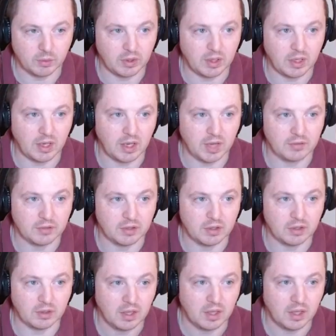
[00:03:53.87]
gonna have to
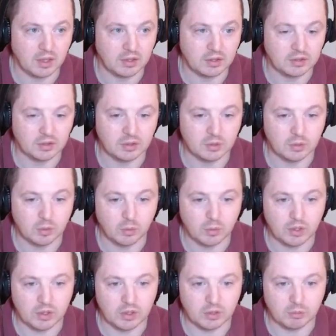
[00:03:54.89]
go and do what
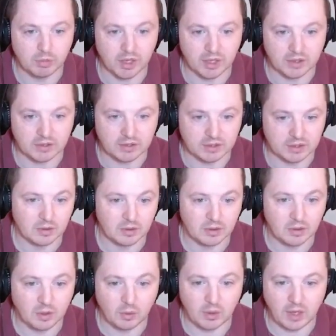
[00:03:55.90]
we do best.
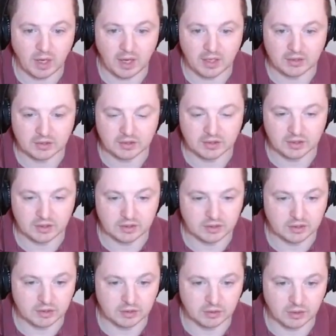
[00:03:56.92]
No one asks us
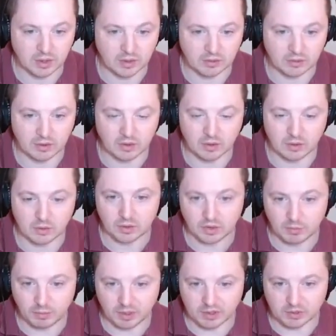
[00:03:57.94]
to, like, you know,
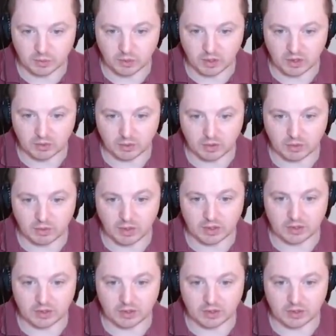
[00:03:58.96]
the best way to rearrange